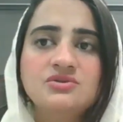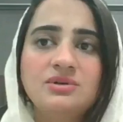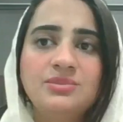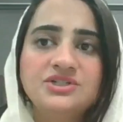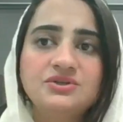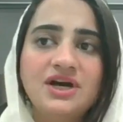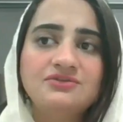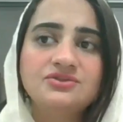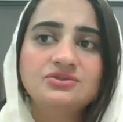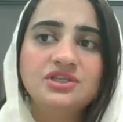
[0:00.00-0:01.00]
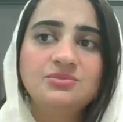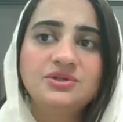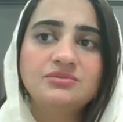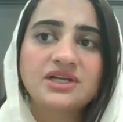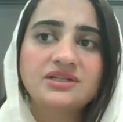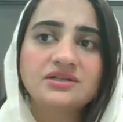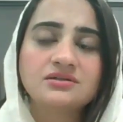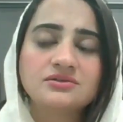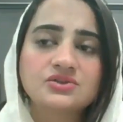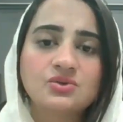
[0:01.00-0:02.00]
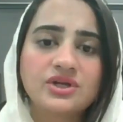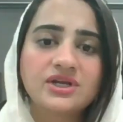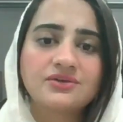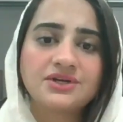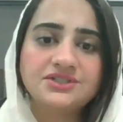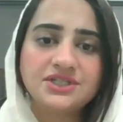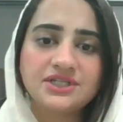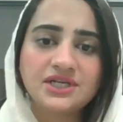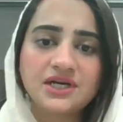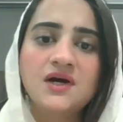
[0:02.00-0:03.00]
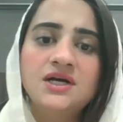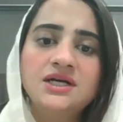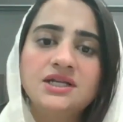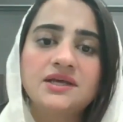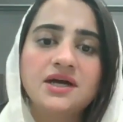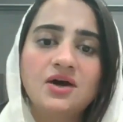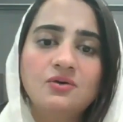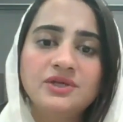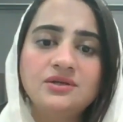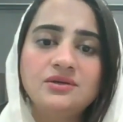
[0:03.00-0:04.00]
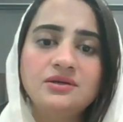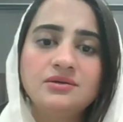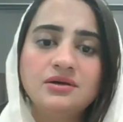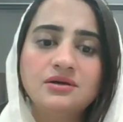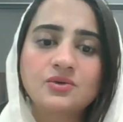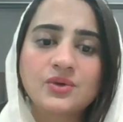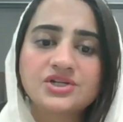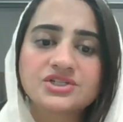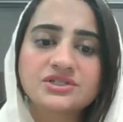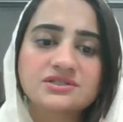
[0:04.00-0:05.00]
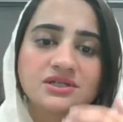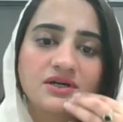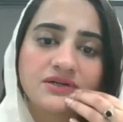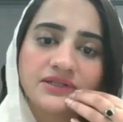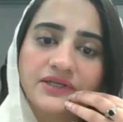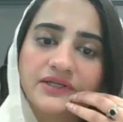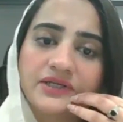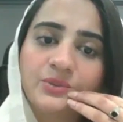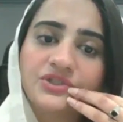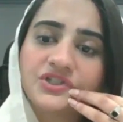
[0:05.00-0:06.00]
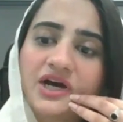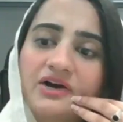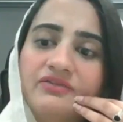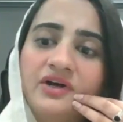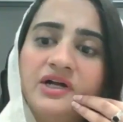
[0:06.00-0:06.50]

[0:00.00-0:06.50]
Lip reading: But you have to keep in mind the scoring criteria, like how many questions are there which have,